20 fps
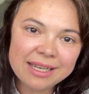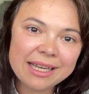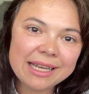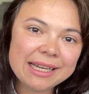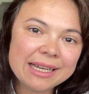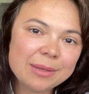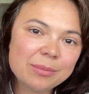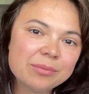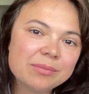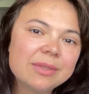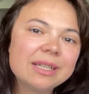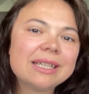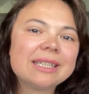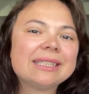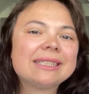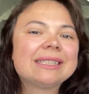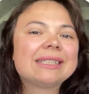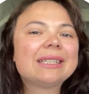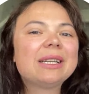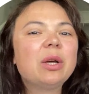And I'm
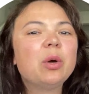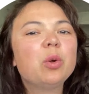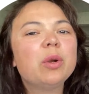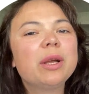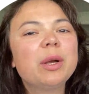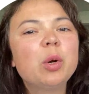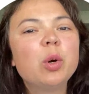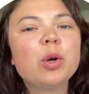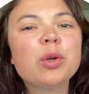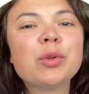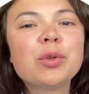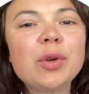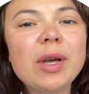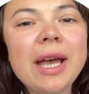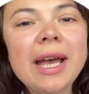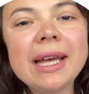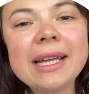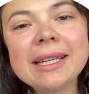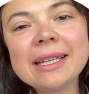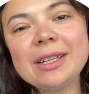slowly going to
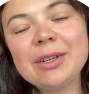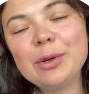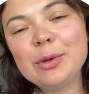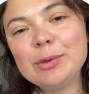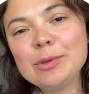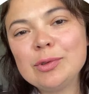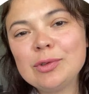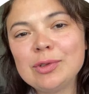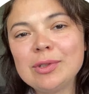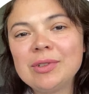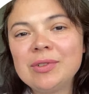add in also